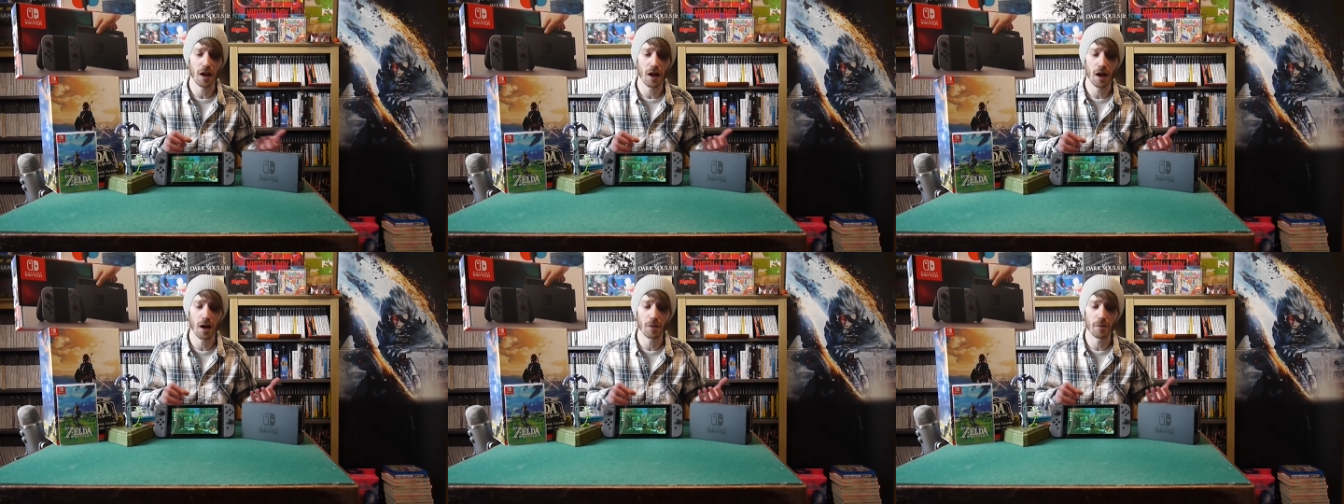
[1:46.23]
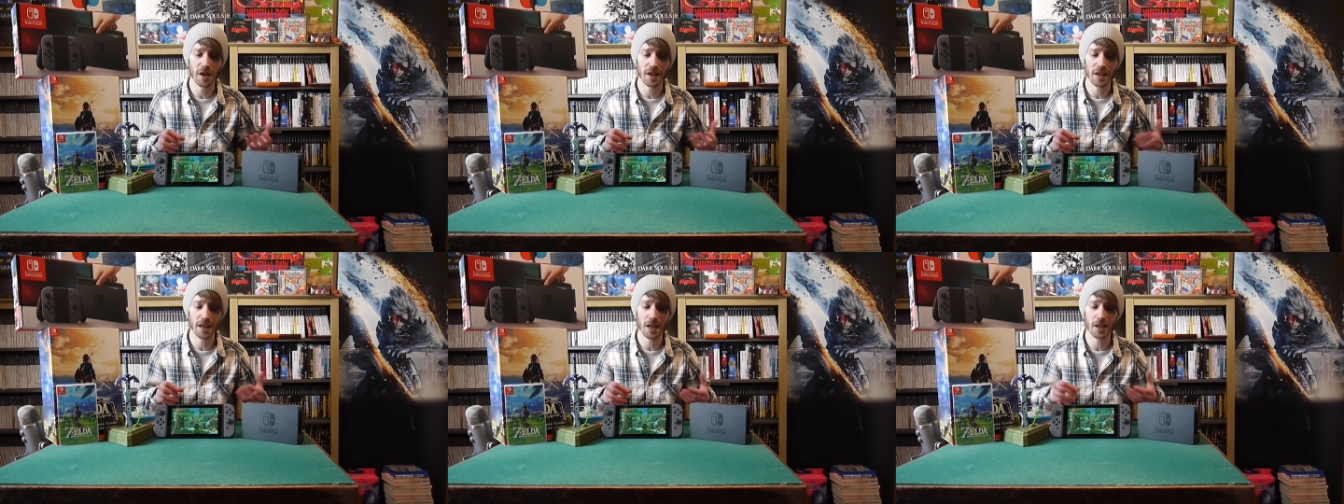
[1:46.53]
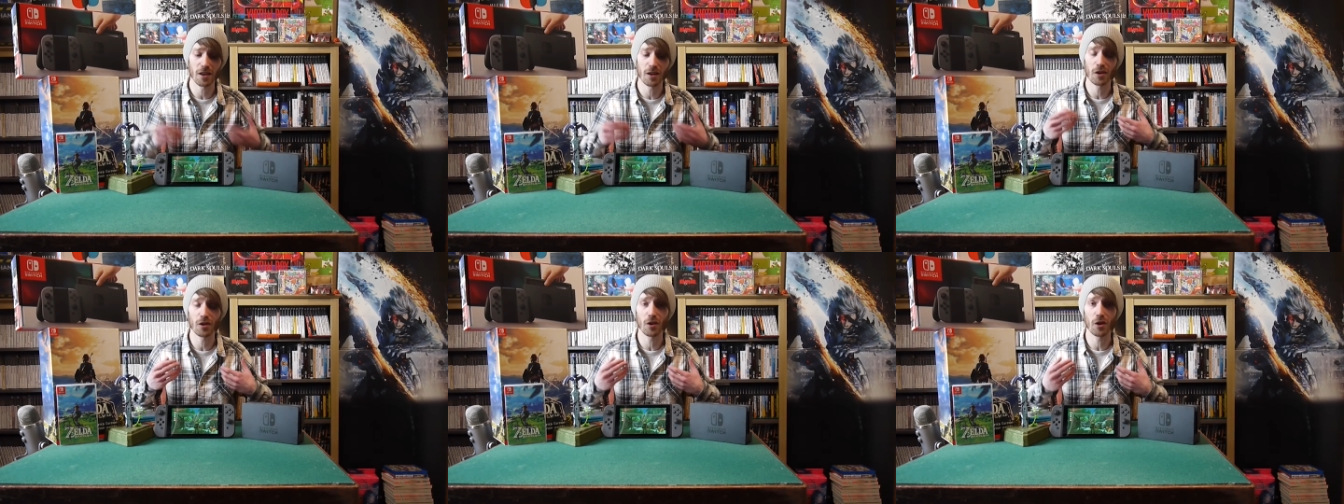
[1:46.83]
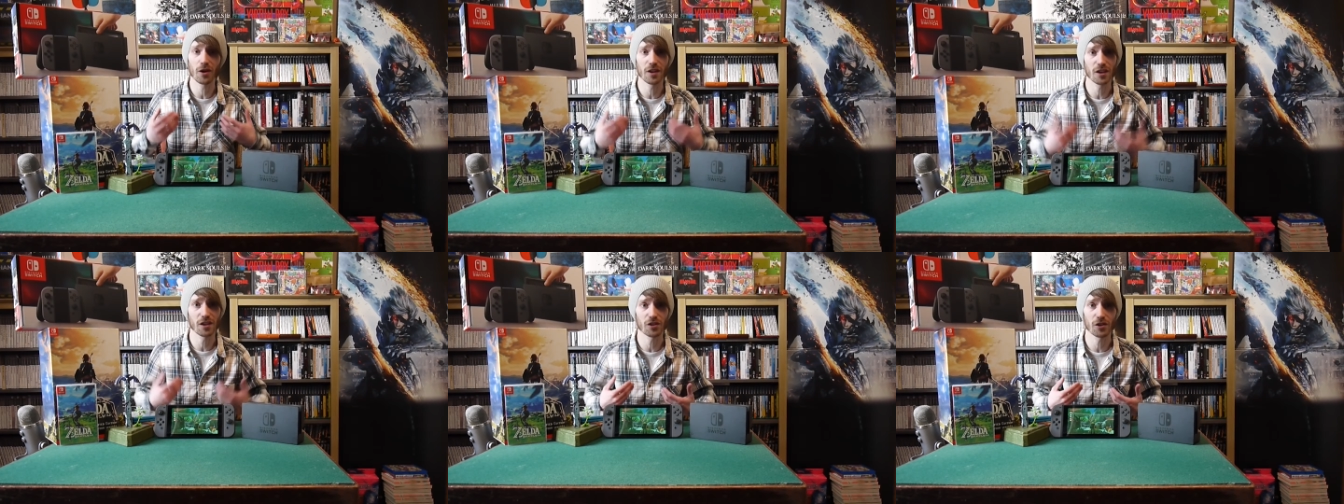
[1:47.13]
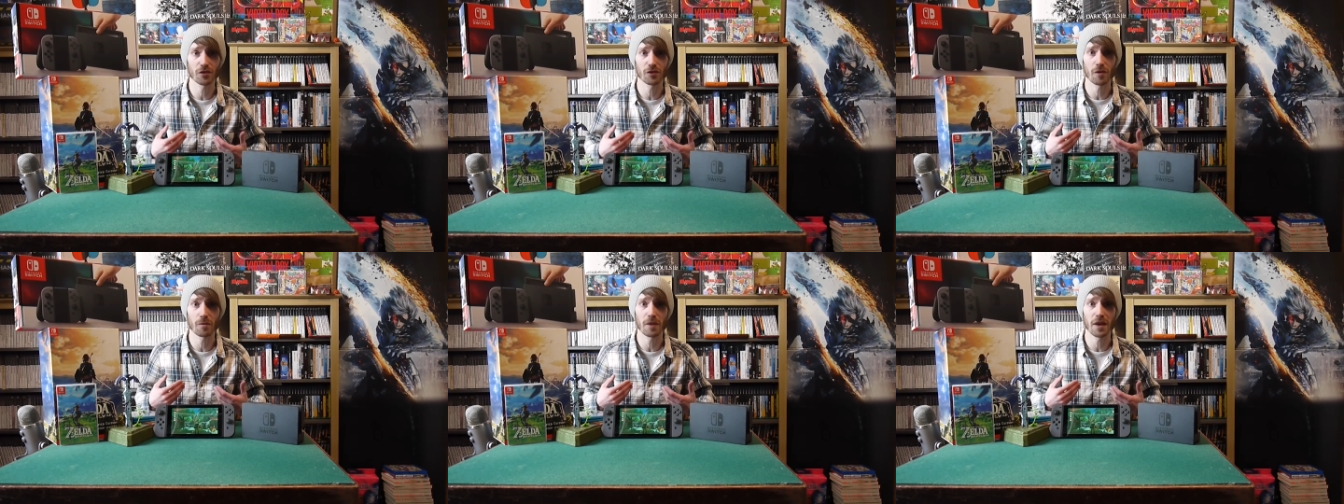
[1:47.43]
Again, not an
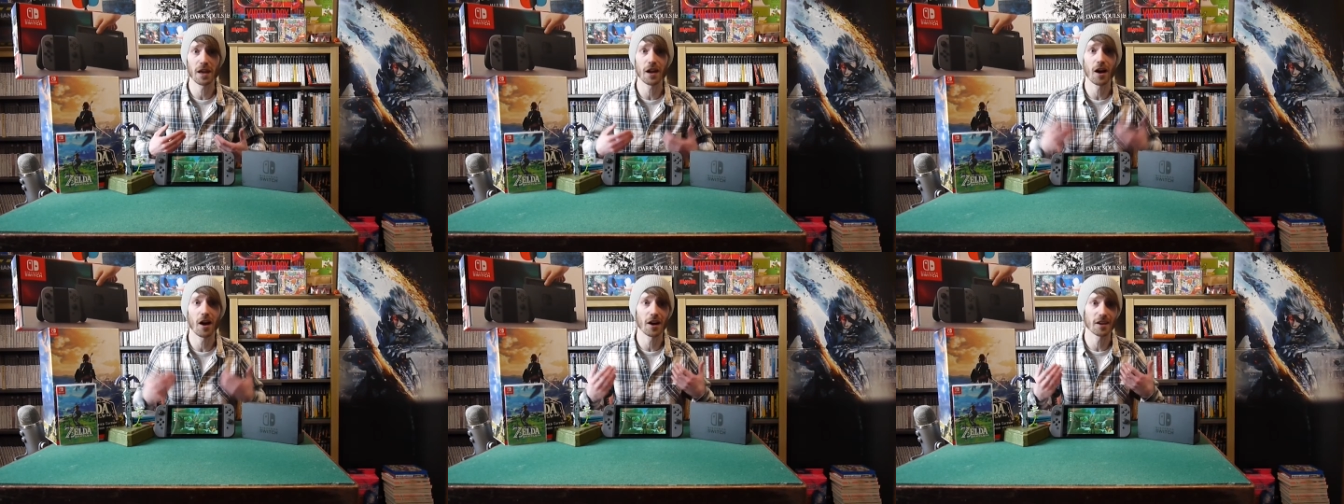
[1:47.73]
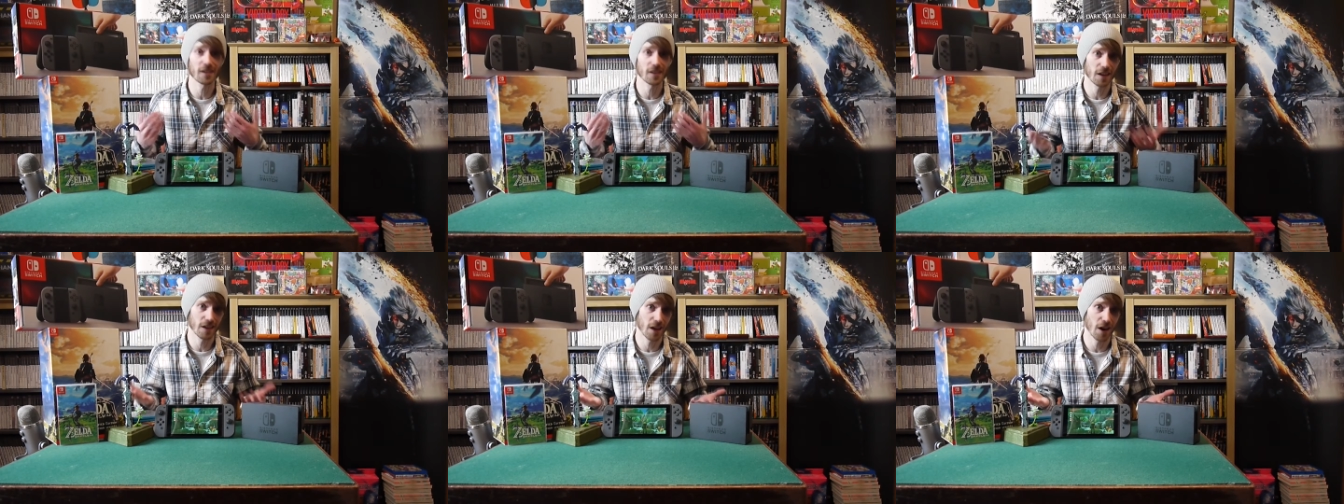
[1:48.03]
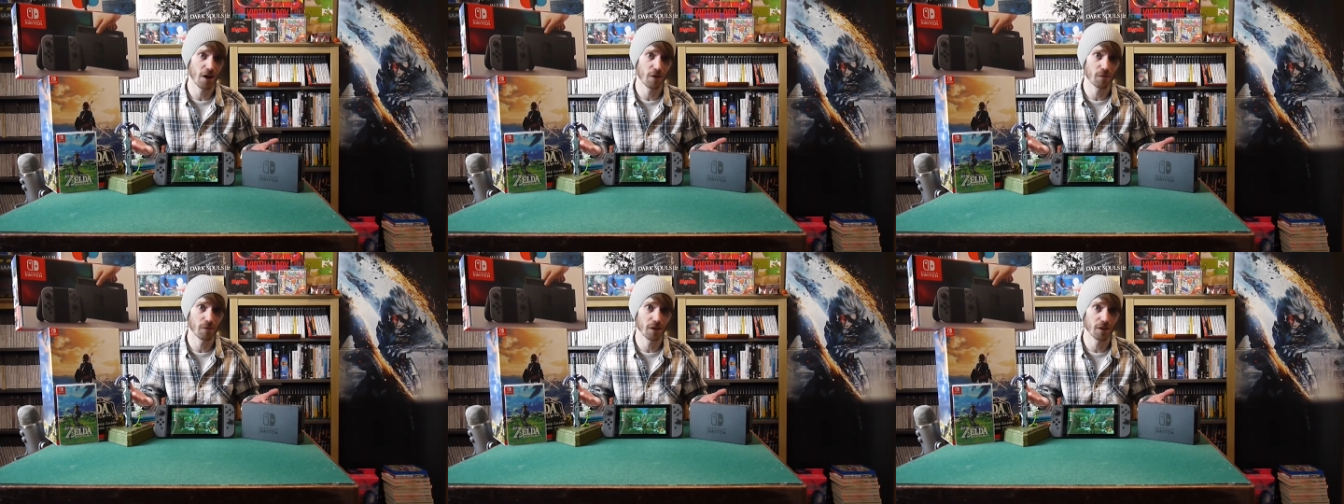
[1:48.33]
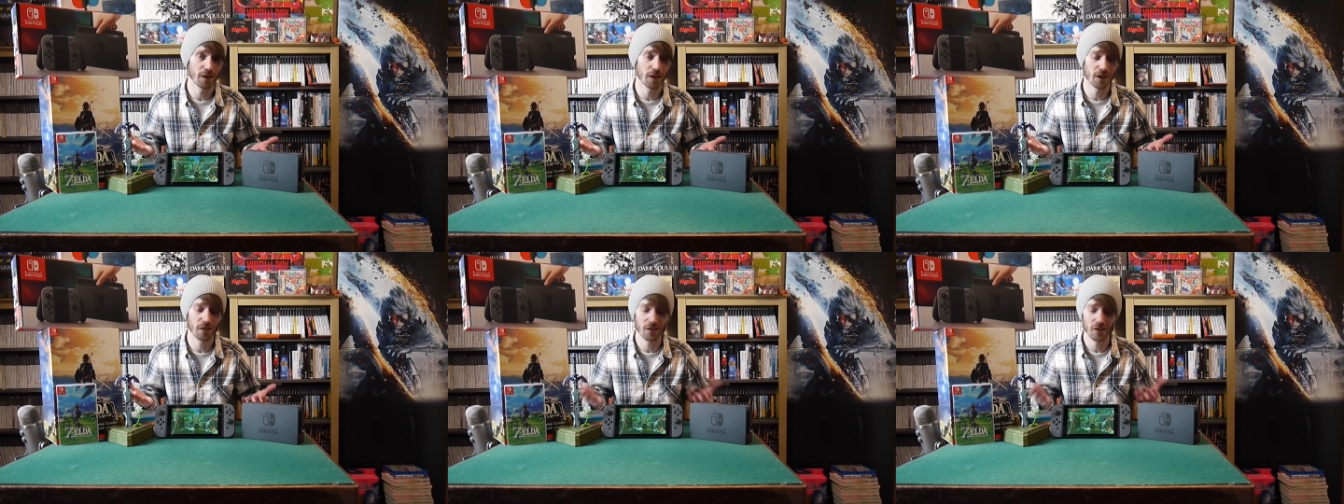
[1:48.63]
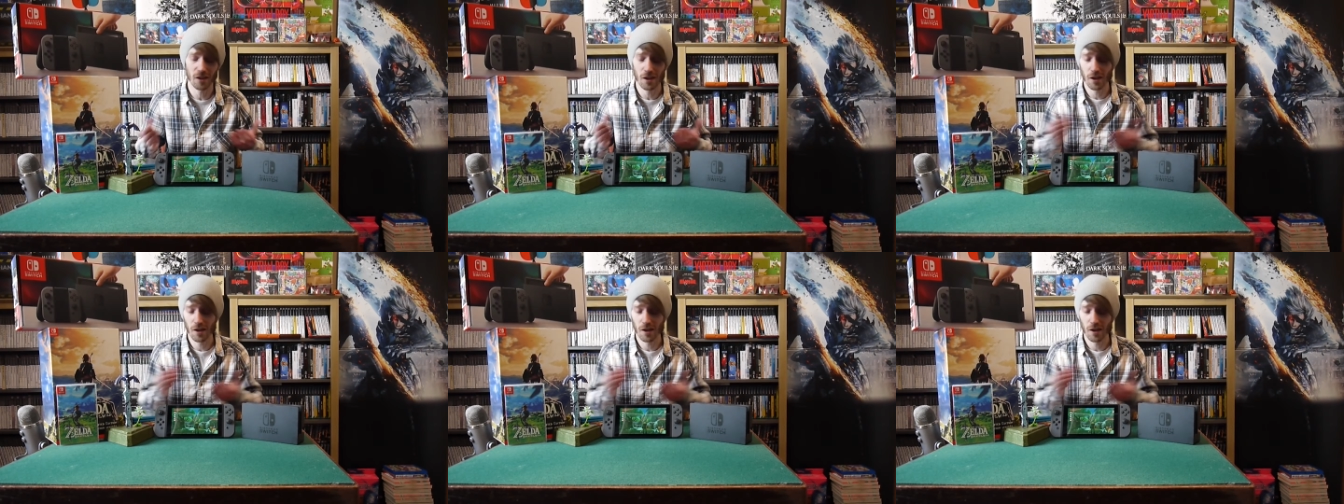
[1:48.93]
issue for me, I take care of my things.